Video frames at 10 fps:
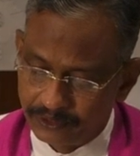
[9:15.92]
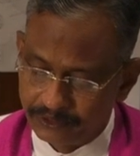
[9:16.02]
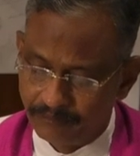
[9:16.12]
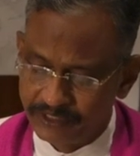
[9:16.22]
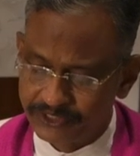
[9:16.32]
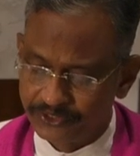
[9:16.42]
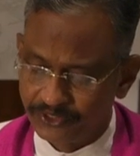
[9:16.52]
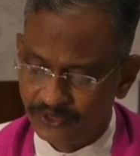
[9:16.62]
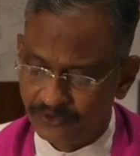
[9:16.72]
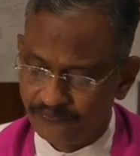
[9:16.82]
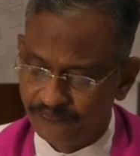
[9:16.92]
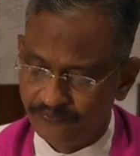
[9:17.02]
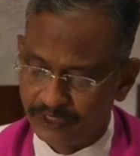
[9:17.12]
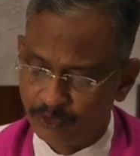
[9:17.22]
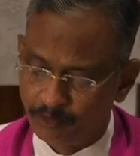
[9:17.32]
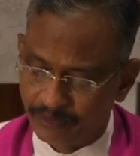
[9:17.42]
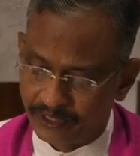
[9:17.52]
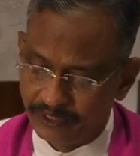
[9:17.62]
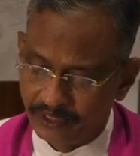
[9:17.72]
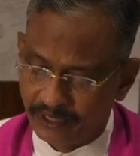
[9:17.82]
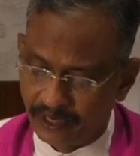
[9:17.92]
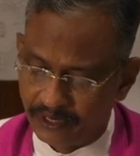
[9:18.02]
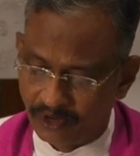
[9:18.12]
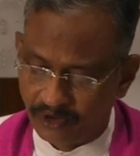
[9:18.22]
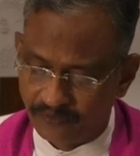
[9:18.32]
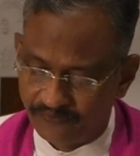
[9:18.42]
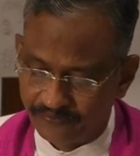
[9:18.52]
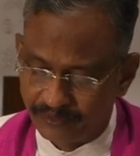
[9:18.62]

the mystery of the woman and of